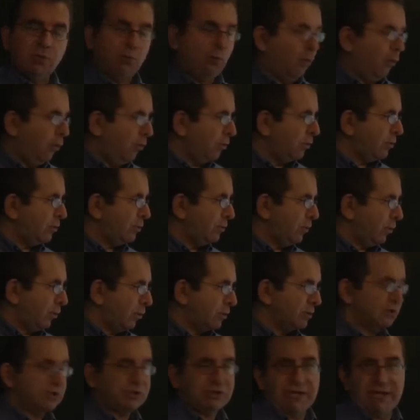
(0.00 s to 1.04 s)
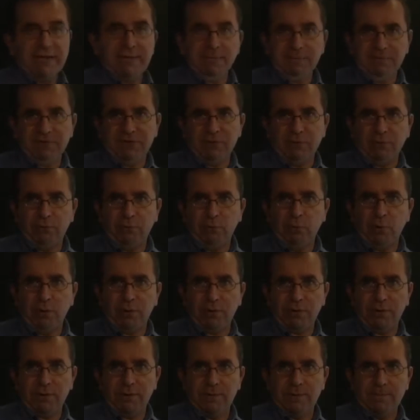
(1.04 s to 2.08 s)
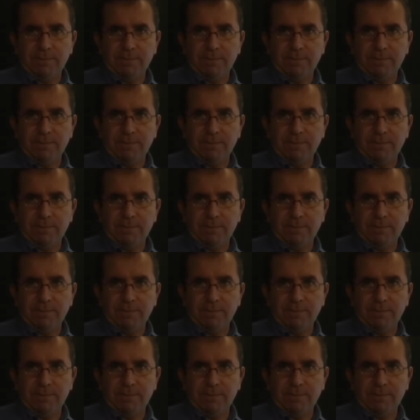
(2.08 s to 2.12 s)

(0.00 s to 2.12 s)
or statement of work.